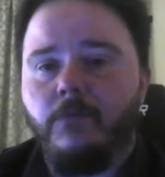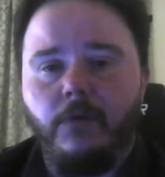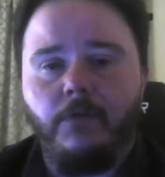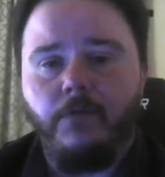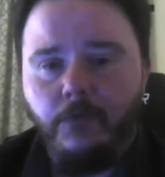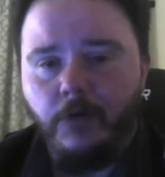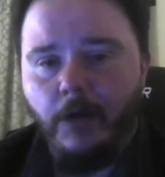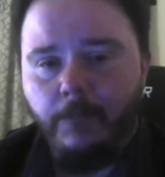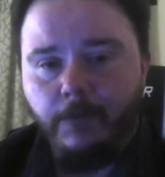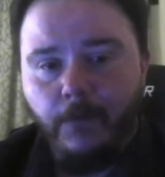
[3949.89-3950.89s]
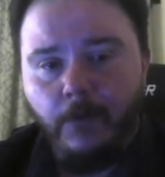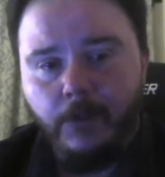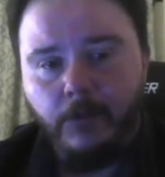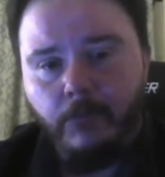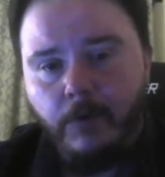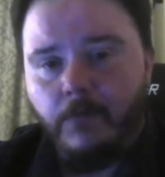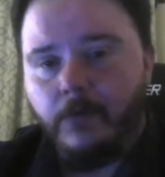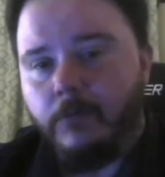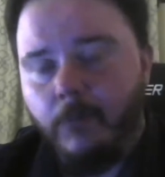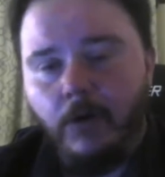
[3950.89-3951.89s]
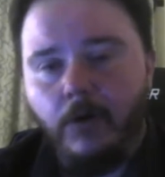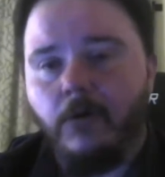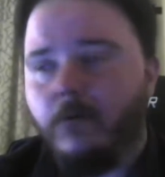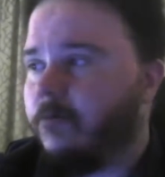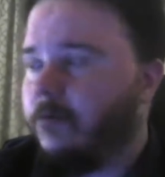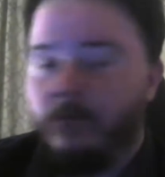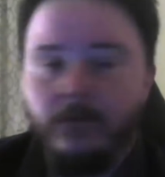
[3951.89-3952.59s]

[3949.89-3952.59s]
If you if you dropped your phone in the river tomorrow,